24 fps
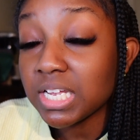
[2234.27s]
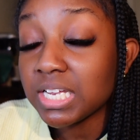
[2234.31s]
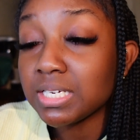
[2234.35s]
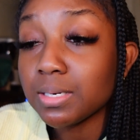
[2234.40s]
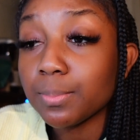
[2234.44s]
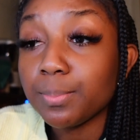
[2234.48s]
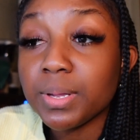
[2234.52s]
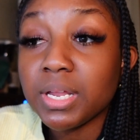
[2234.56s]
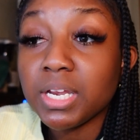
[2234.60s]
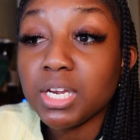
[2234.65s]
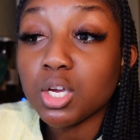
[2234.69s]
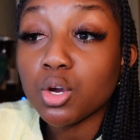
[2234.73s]
And
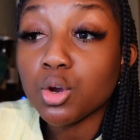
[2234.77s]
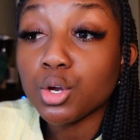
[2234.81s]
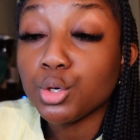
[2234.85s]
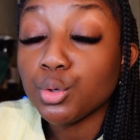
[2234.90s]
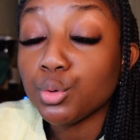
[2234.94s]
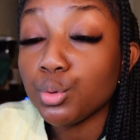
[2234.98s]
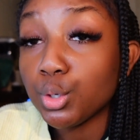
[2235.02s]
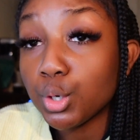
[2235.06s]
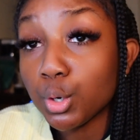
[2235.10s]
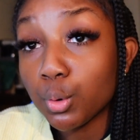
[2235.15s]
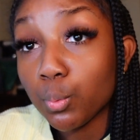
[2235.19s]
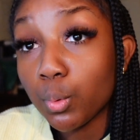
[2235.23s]
depending on
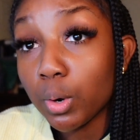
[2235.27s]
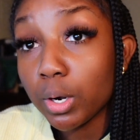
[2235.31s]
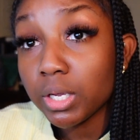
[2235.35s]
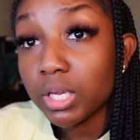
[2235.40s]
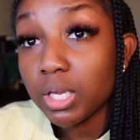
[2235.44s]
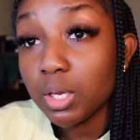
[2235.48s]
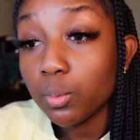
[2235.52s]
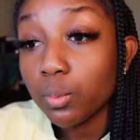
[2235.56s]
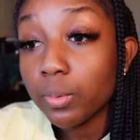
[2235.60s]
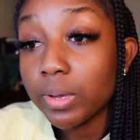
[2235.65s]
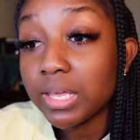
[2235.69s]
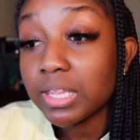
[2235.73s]
who you're
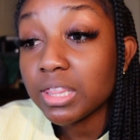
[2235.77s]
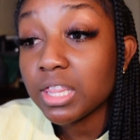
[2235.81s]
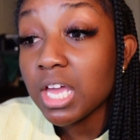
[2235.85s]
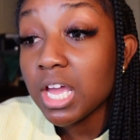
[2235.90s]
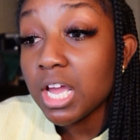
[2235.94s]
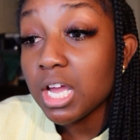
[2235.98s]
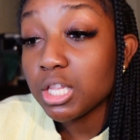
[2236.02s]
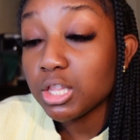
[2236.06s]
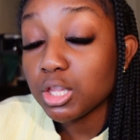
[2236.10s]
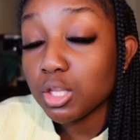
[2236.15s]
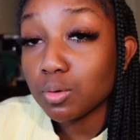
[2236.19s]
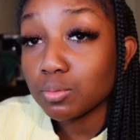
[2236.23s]
working with,
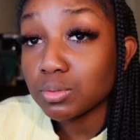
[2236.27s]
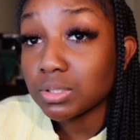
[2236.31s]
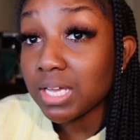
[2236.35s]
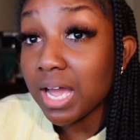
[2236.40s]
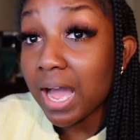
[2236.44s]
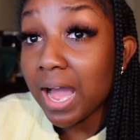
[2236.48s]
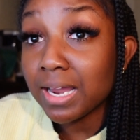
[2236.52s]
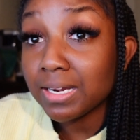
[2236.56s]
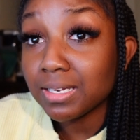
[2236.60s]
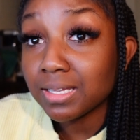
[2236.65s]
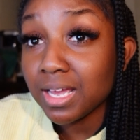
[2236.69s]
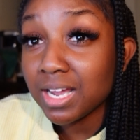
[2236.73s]
those
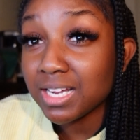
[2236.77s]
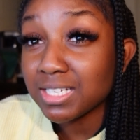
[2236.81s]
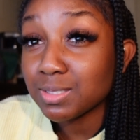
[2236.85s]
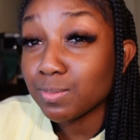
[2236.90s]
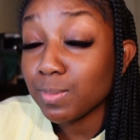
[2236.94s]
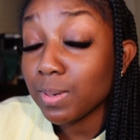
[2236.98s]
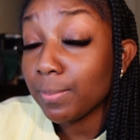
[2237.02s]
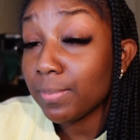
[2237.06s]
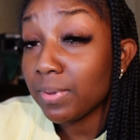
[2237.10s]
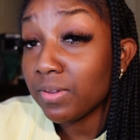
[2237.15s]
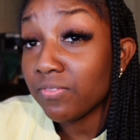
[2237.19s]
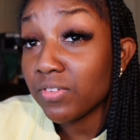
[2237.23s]
guidelines
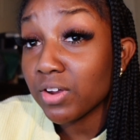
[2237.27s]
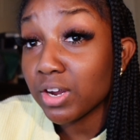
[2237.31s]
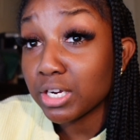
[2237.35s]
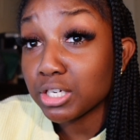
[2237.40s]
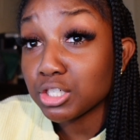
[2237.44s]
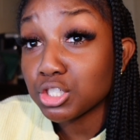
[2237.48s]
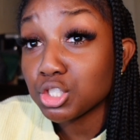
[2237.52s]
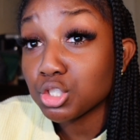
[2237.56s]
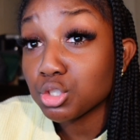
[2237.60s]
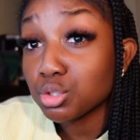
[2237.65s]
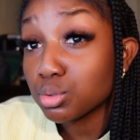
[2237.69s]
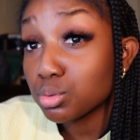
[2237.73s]
may be very
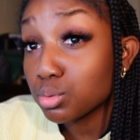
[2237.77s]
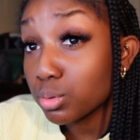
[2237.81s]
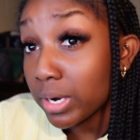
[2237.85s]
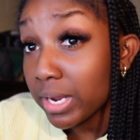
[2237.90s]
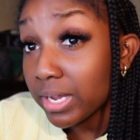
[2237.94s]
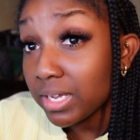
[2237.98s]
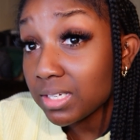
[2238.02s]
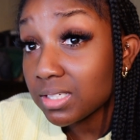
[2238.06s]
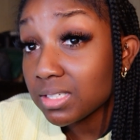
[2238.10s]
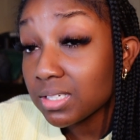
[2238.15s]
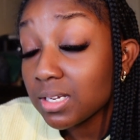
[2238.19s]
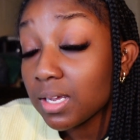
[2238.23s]

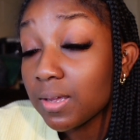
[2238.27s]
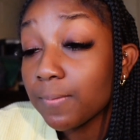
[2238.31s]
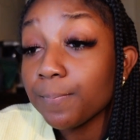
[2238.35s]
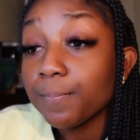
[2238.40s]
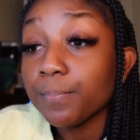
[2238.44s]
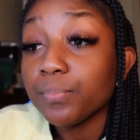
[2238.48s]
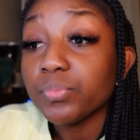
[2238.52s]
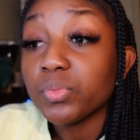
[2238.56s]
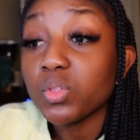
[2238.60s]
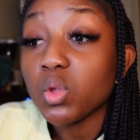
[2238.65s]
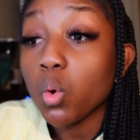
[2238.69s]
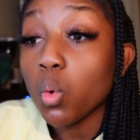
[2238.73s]
strict
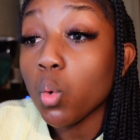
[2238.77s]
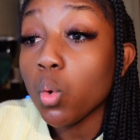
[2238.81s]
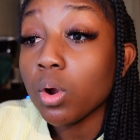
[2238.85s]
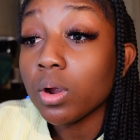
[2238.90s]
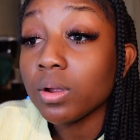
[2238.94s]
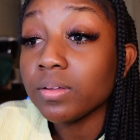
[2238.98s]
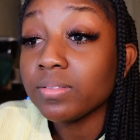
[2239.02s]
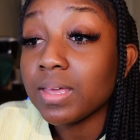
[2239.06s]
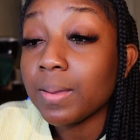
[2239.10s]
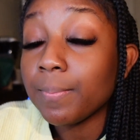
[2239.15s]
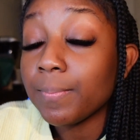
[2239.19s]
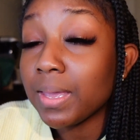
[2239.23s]

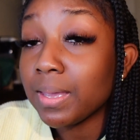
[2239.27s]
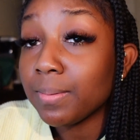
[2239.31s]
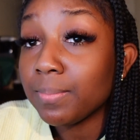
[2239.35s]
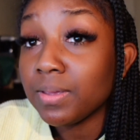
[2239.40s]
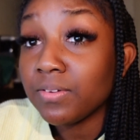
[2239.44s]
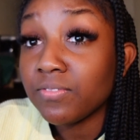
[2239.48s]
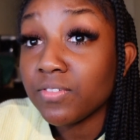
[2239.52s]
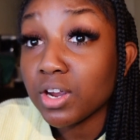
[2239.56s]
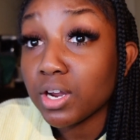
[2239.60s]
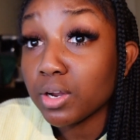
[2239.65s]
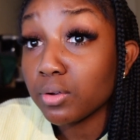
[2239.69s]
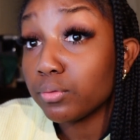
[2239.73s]
or they may be
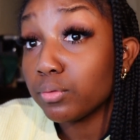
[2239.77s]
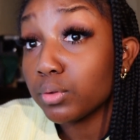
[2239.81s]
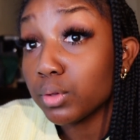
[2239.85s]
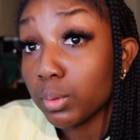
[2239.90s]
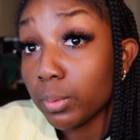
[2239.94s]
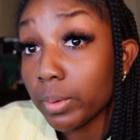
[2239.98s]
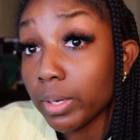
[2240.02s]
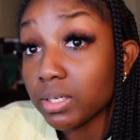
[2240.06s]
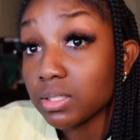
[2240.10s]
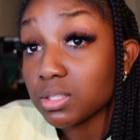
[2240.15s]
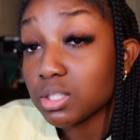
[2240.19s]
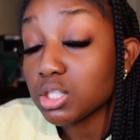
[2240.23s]
very
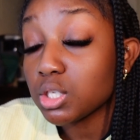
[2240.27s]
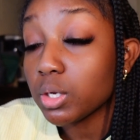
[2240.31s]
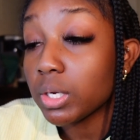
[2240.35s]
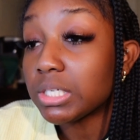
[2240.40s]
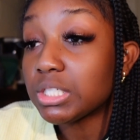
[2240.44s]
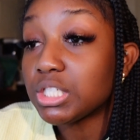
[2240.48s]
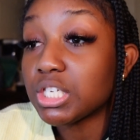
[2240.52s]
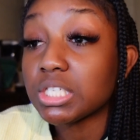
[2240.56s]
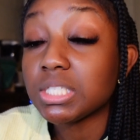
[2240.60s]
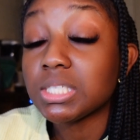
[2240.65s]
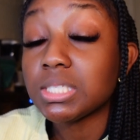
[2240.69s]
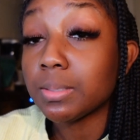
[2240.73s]
fluid. So it
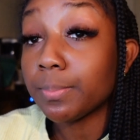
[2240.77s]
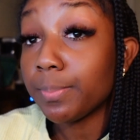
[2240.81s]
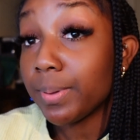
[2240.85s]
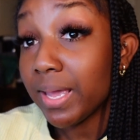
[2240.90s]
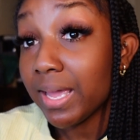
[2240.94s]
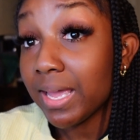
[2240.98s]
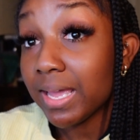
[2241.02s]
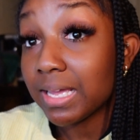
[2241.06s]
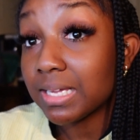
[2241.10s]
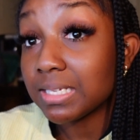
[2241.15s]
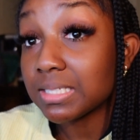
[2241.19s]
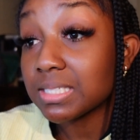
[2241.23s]
just
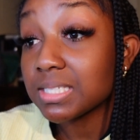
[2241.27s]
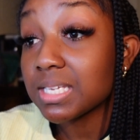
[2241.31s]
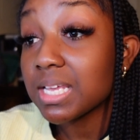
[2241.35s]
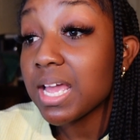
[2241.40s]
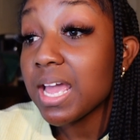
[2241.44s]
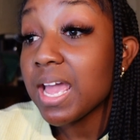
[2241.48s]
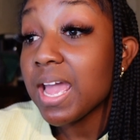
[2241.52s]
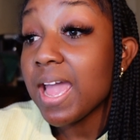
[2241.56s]
depends.